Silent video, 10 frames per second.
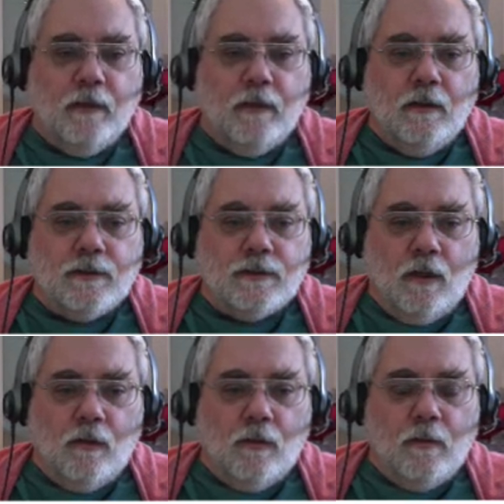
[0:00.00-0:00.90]

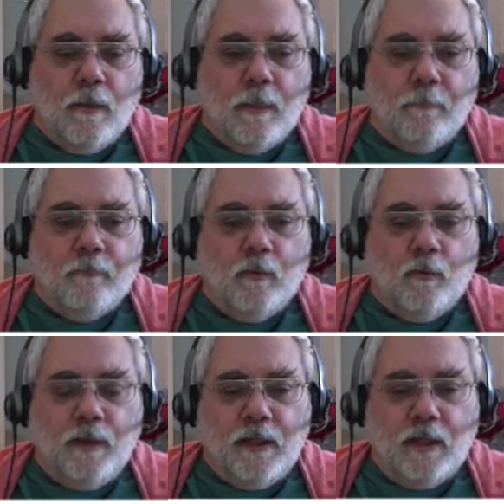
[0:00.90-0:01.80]
So
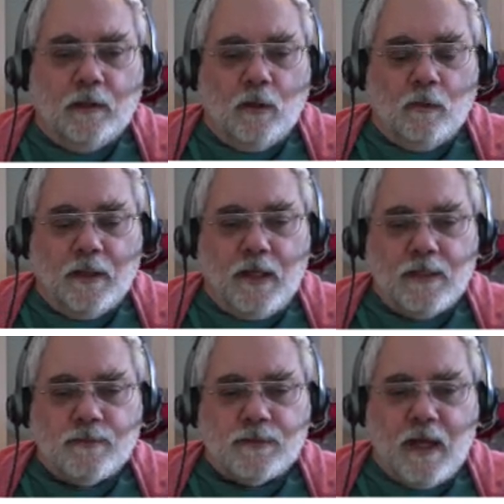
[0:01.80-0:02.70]
we get
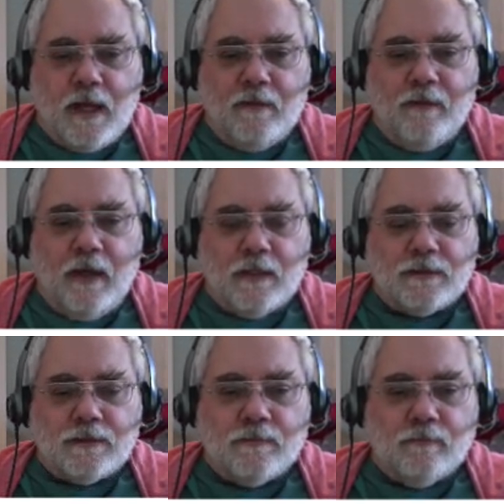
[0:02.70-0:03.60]
lowercase psi of
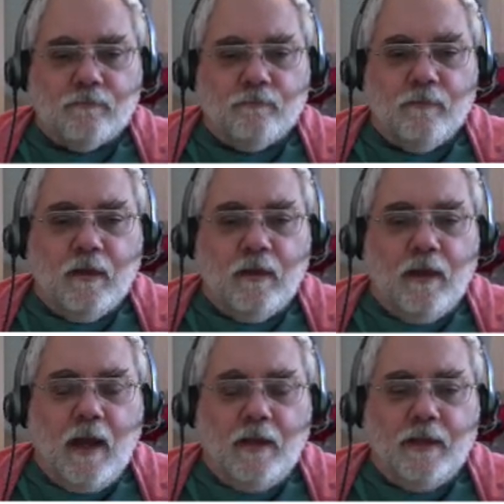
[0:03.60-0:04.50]
x,
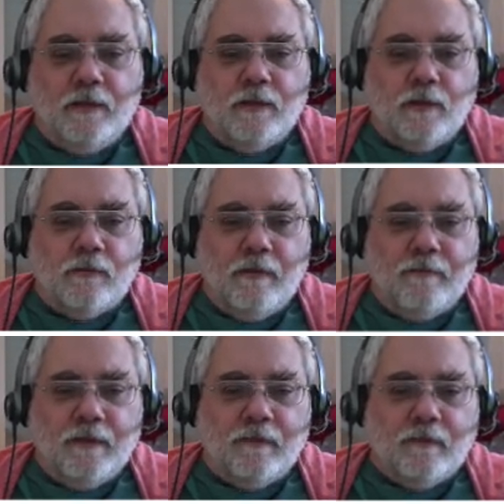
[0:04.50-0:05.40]
and then the
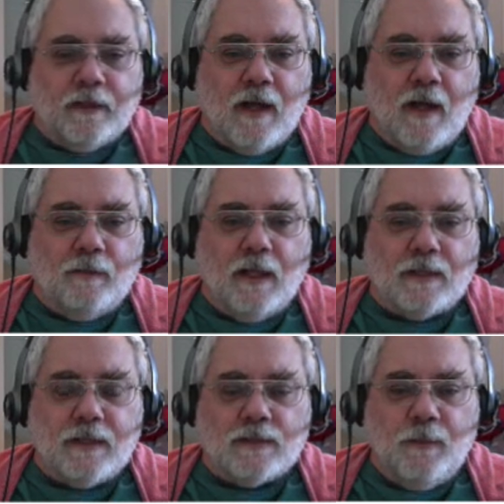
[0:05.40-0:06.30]
derivative of the
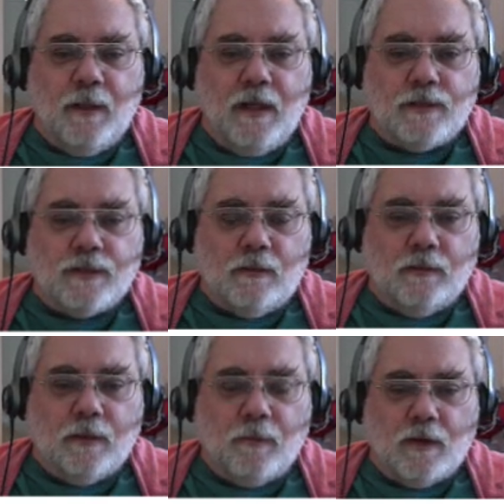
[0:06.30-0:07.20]
complex
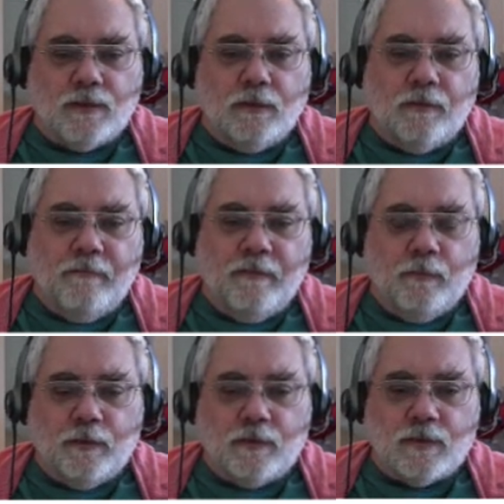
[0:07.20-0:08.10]
exponential, the partial
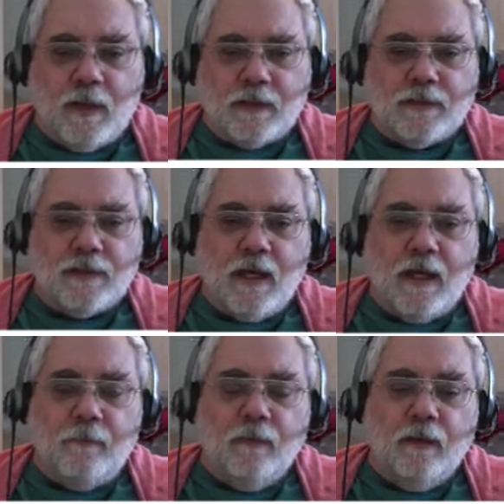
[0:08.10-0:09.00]
derivative with respect to
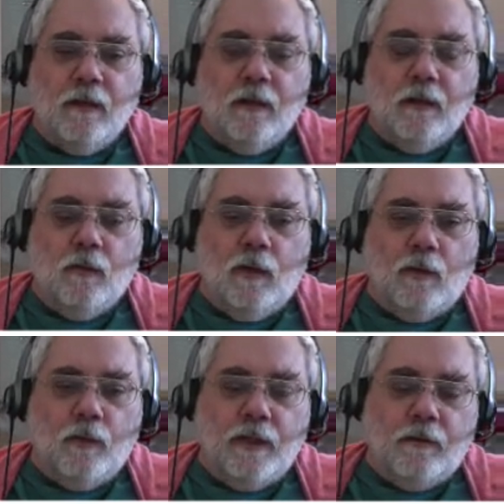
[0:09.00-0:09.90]
time.
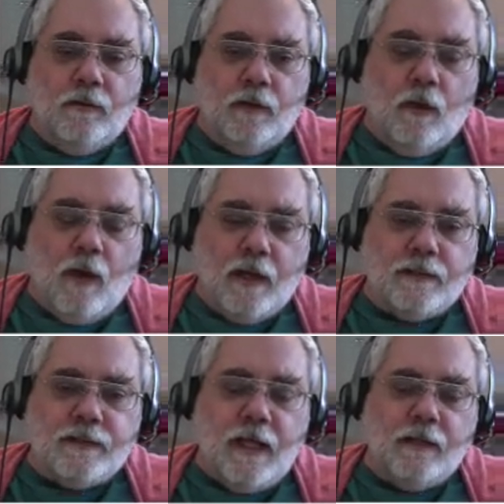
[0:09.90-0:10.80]
Well, we know how to
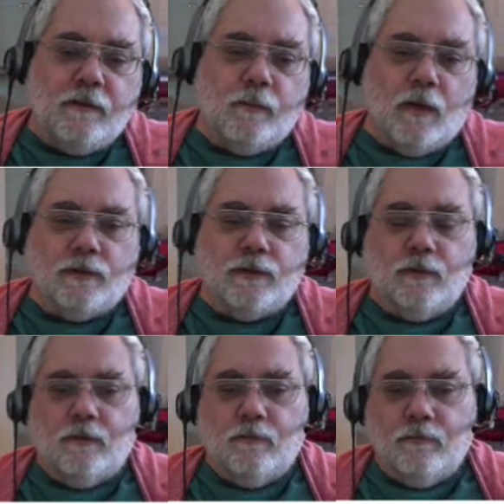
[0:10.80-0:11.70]
take the partial
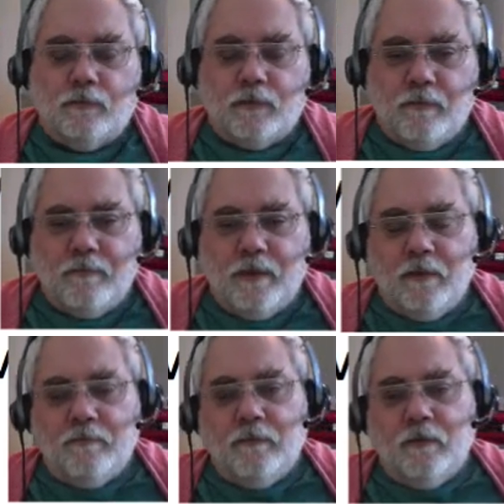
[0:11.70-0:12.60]

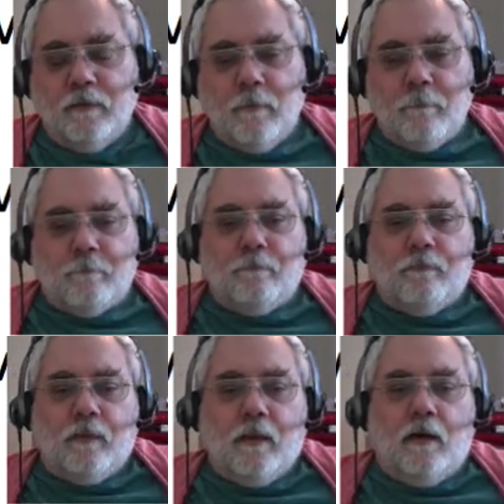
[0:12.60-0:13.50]
derivative
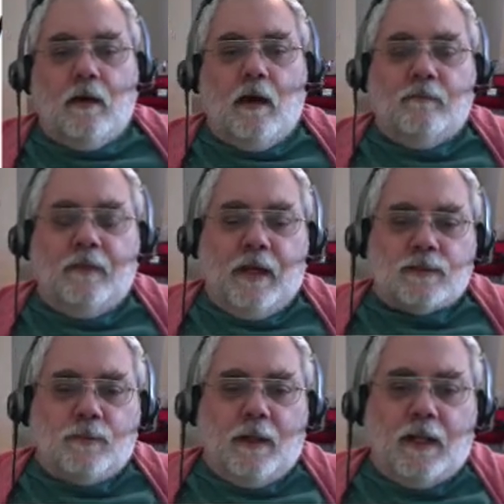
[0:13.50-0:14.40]
of an
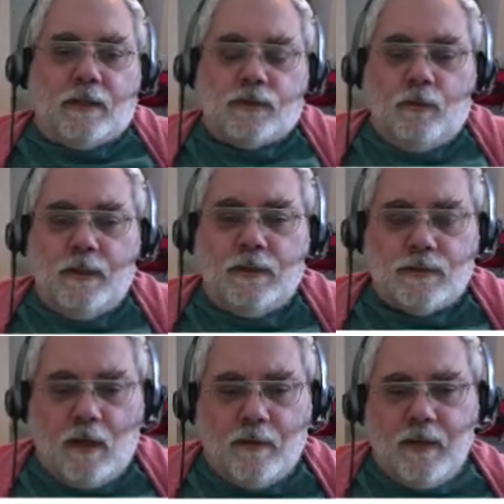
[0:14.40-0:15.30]
exponential. We
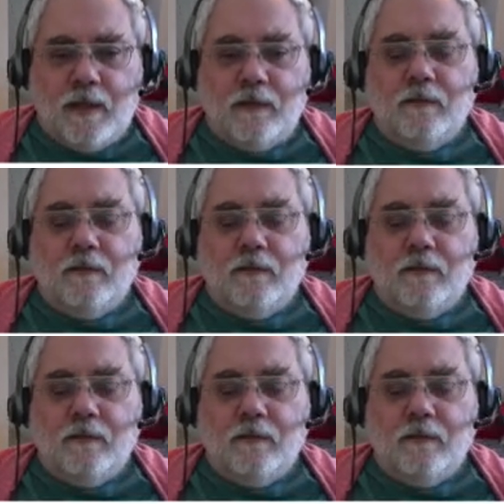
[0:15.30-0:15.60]
saw that